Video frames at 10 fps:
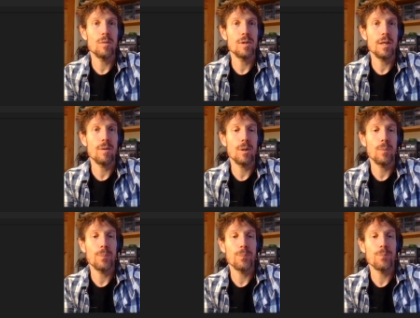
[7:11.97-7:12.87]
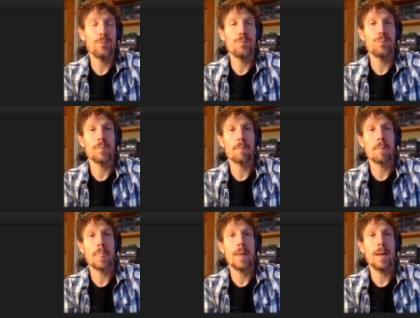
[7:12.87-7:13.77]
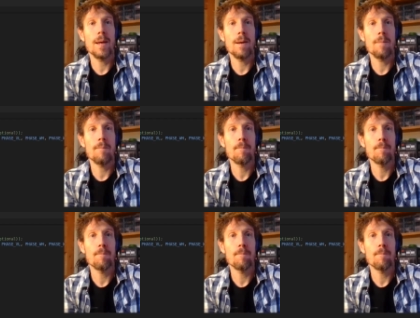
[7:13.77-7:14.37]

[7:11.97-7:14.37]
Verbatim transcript: of zero. Um,